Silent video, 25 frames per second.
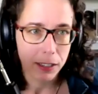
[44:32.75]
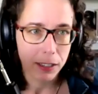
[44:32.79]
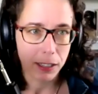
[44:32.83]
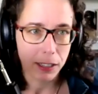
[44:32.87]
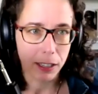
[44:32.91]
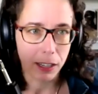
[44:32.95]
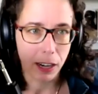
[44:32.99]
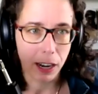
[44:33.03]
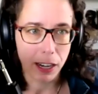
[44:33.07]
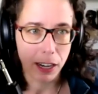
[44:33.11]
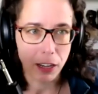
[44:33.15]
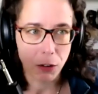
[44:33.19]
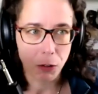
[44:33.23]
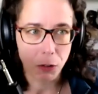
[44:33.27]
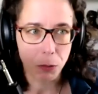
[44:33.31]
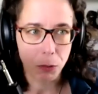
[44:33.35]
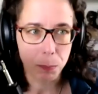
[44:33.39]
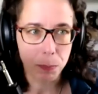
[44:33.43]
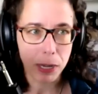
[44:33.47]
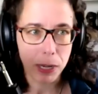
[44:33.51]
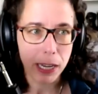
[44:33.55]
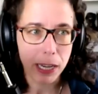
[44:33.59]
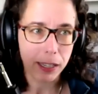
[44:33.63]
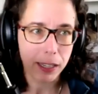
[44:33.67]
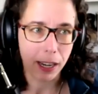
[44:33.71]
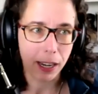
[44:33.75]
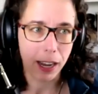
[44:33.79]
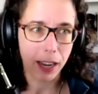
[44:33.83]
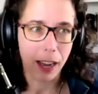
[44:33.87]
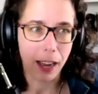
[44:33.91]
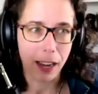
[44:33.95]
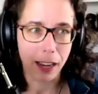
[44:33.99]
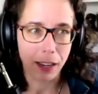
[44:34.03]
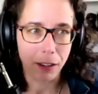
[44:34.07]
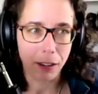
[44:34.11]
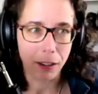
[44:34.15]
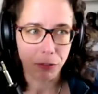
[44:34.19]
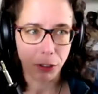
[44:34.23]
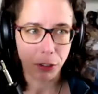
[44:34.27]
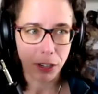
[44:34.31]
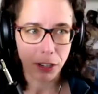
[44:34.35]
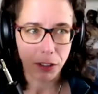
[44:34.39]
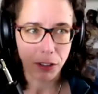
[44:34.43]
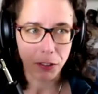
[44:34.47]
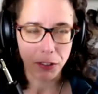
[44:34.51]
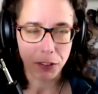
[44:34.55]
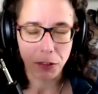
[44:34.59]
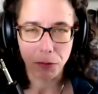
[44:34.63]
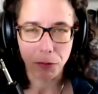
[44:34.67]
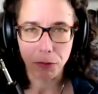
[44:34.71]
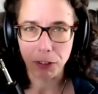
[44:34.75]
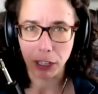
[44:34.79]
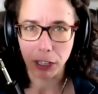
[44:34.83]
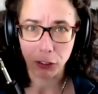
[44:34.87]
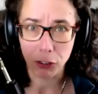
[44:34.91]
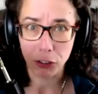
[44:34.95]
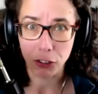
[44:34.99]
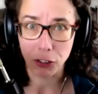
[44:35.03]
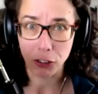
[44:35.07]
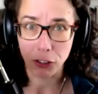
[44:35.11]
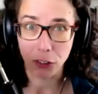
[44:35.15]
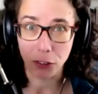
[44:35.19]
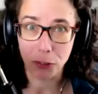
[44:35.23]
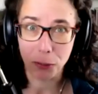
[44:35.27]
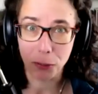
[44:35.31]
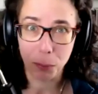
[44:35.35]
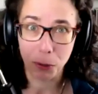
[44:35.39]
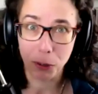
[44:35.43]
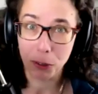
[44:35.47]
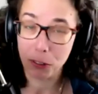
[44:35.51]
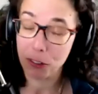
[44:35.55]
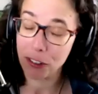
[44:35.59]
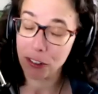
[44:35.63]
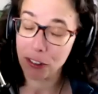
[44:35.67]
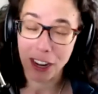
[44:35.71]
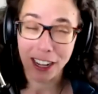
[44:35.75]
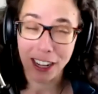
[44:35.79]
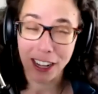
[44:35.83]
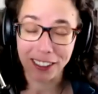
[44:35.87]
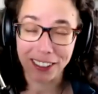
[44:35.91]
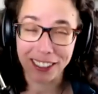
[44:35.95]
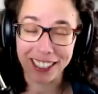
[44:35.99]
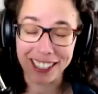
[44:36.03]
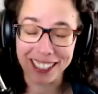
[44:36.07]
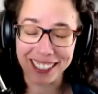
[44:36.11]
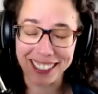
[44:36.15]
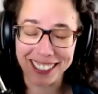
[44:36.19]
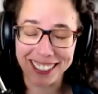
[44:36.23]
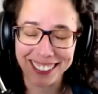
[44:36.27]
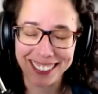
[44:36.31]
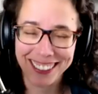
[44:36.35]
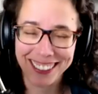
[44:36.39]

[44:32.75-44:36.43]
and I use Pink Eye for his infectious personality.